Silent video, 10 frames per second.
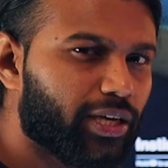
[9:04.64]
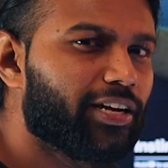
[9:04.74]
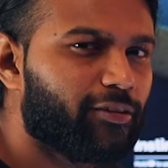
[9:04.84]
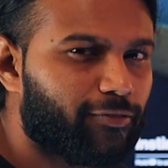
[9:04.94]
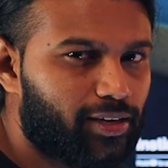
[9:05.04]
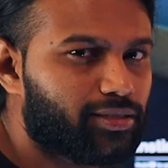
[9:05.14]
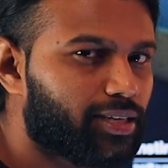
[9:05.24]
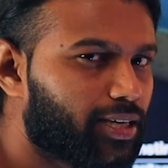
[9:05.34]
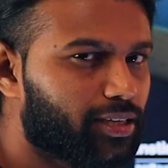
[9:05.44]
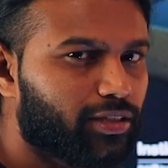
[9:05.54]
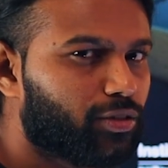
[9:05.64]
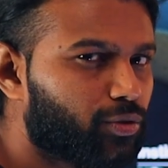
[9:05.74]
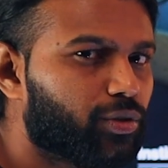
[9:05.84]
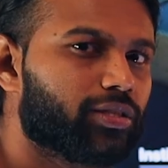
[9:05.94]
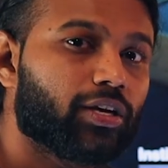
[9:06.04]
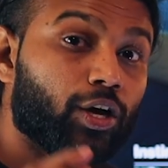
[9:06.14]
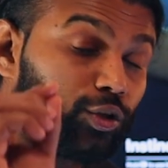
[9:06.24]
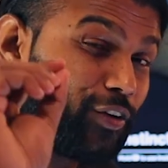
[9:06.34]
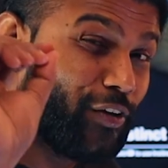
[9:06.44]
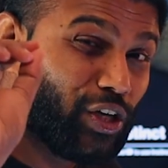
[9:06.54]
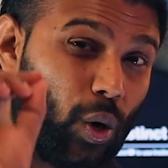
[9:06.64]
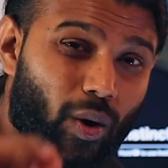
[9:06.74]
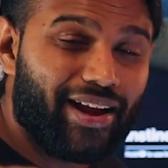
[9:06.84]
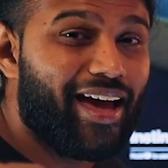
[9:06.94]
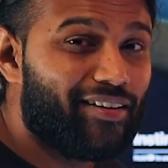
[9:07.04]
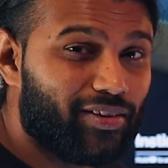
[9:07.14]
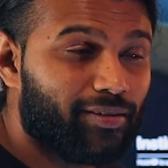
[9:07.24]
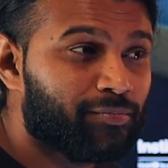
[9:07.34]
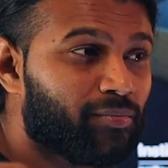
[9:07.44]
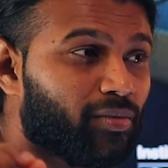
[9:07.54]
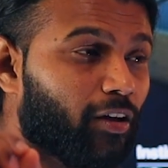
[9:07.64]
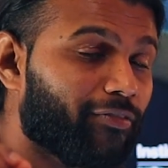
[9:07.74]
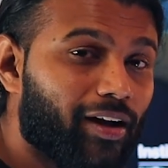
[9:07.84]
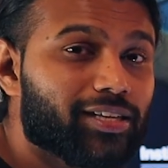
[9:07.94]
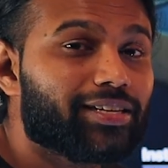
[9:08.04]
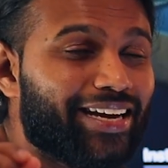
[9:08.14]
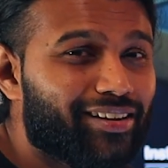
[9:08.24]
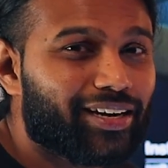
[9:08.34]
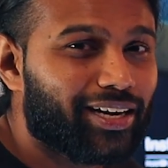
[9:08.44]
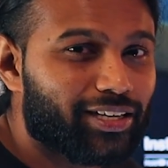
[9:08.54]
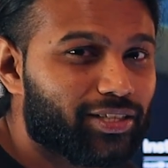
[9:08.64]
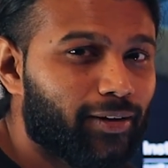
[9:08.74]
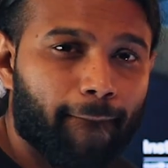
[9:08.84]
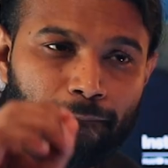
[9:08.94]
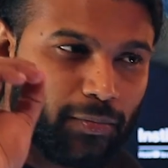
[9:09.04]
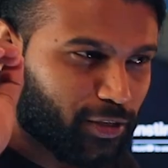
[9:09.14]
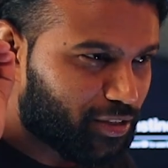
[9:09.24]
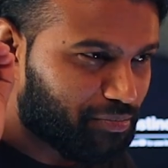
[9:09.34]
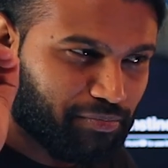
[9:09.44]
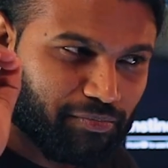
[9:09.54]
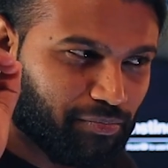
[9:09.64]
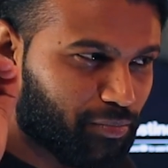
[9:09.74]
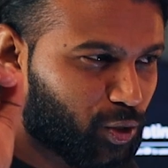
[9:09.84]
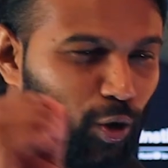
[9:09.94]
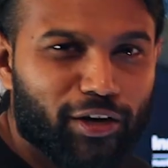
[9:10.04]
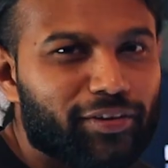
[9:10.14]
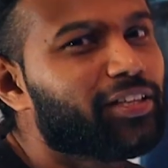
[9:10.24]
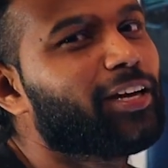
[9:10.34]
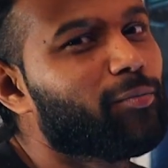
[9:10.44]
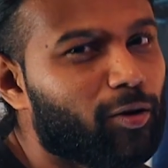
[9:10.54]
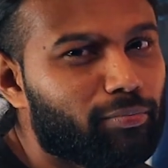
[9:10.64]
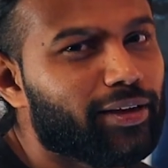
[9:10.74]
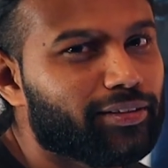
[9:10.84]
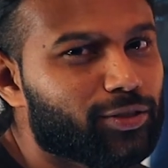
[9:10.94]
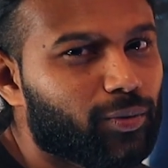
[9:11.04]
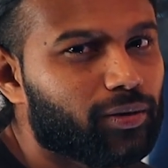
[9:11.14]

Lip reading: need a faster connection to do this. So if you don't have a fast internet connection, just don't even think about buying this